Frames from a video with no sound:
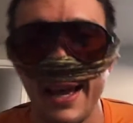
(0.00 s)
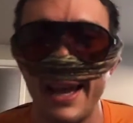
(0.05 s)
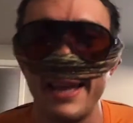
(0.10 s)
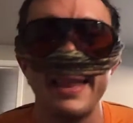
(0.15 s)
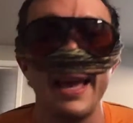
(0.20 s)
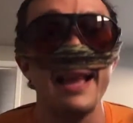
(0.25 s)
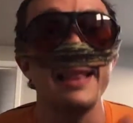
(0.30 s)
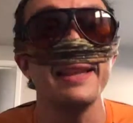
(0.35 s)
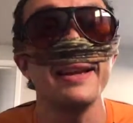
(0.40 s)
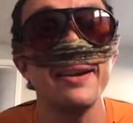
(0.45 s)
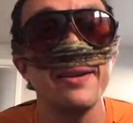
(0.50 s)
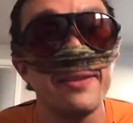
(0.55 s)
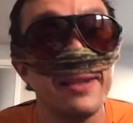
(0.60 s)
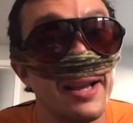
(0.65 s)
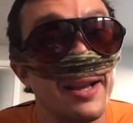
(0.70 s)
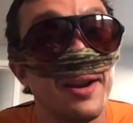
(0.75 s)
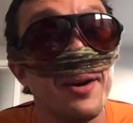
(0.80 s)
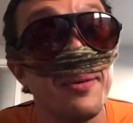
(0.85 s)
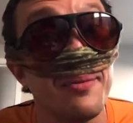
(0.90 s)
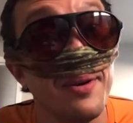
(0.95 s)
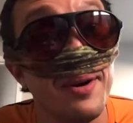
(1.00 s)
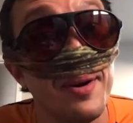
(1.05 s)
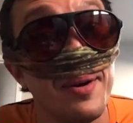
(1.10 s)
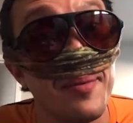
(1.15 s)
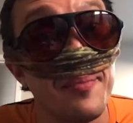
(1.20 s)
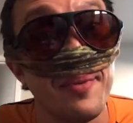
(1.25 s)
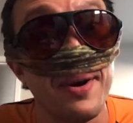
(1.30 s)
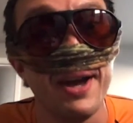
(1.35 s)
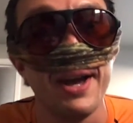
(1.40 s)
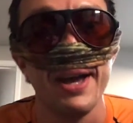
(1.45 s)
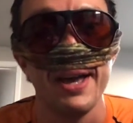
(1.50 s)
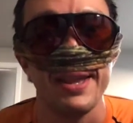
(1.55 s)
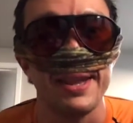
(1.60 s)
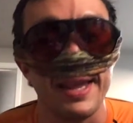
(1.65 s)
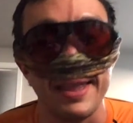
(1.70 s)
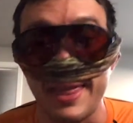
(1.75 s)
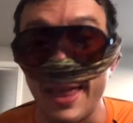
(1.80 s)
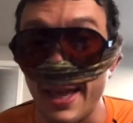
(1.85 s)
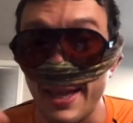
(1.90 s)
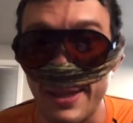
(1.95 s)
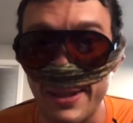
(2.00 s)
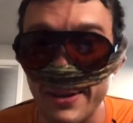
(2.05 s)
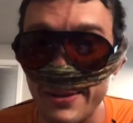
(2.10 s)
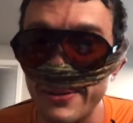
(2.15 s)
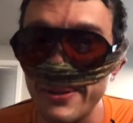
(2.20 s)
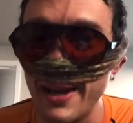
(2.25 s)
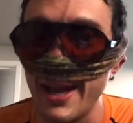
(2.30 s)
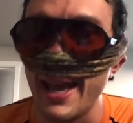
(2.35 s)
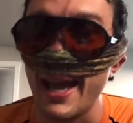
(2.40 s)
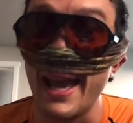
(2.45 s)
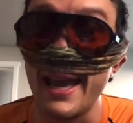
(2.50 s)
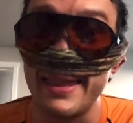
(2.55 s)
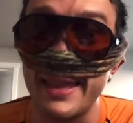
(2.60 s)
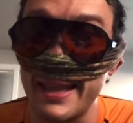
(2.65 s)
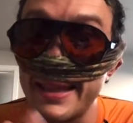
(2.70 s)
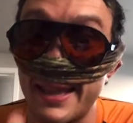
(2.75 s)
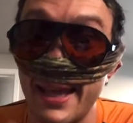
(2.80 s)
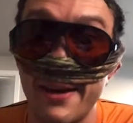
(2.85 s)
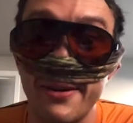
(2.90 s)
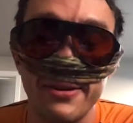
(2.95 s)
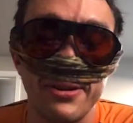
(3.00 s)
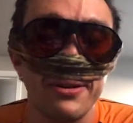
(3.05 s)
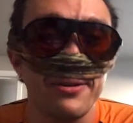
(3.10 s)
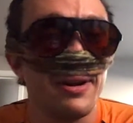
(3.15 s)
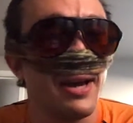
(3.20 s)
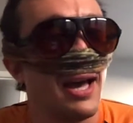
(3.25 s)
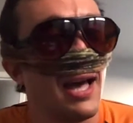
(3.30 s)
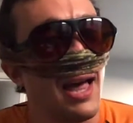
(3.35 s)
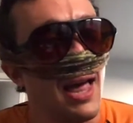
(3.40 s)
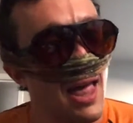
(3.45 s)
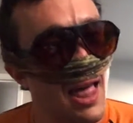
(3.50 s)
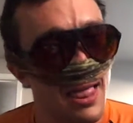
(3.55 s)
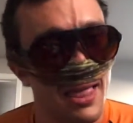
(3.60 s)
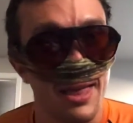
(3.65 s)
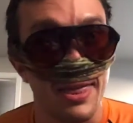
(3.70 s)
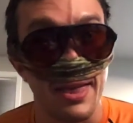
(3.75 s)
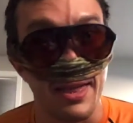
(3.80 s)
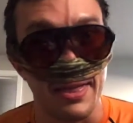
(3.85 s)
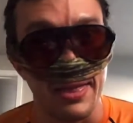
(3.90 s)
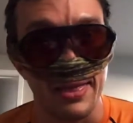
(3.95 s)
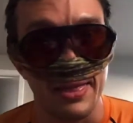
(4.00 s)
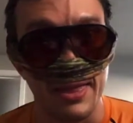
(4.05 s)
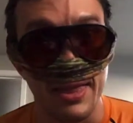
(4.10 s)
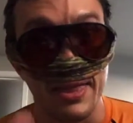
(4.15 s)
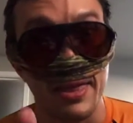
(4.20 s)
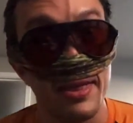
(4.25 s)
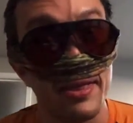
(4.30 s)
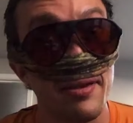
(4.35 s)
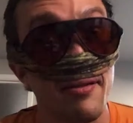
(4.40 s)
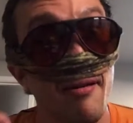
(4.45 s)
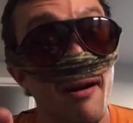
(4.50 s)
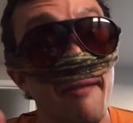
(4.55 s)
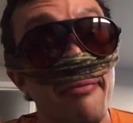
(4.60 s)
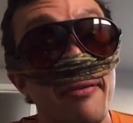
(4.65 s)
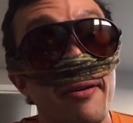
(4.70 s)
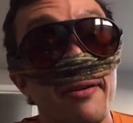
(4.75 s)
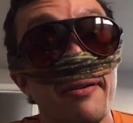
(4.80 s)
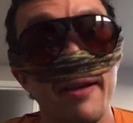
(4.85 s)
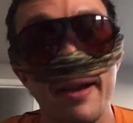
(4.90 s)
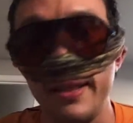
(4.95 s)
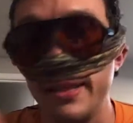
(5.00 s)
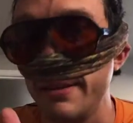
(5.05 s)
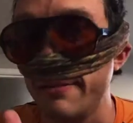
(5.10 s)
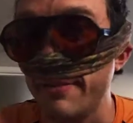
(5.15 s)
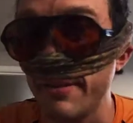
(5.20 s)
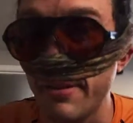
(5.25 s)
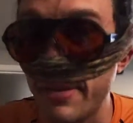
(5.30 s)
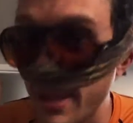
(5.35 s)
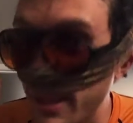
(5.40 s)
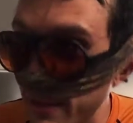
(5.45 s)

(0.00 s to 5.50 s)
In that little room, they take you and they tell you, listen, this is your offer, and if you say